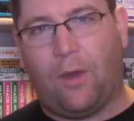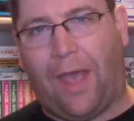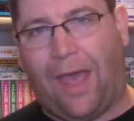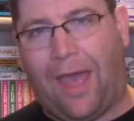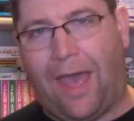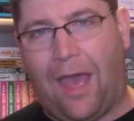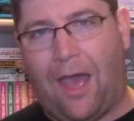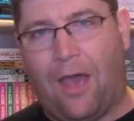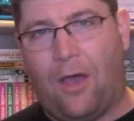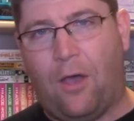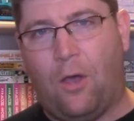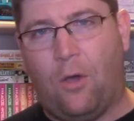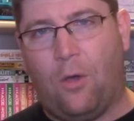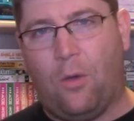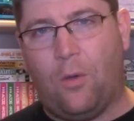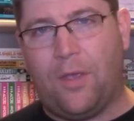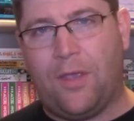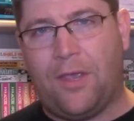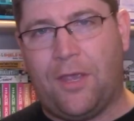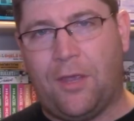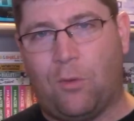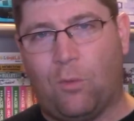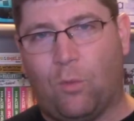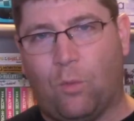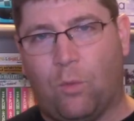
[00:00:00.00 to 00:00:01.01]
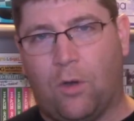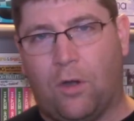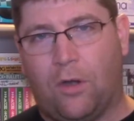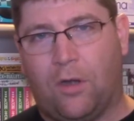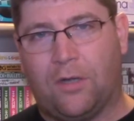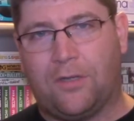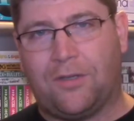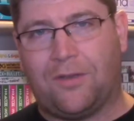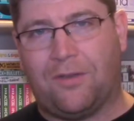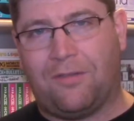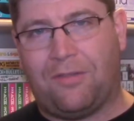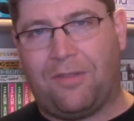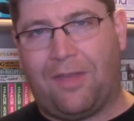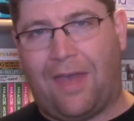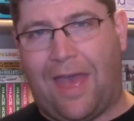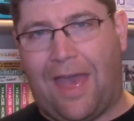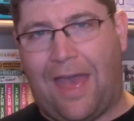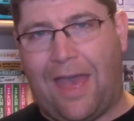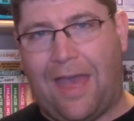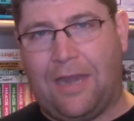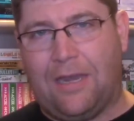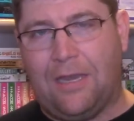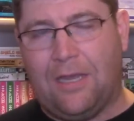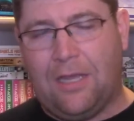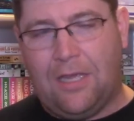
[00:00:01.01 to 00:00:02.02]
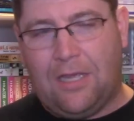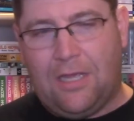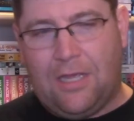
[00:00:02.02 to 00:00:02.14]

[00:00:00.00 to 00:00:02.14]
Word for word: how it worked that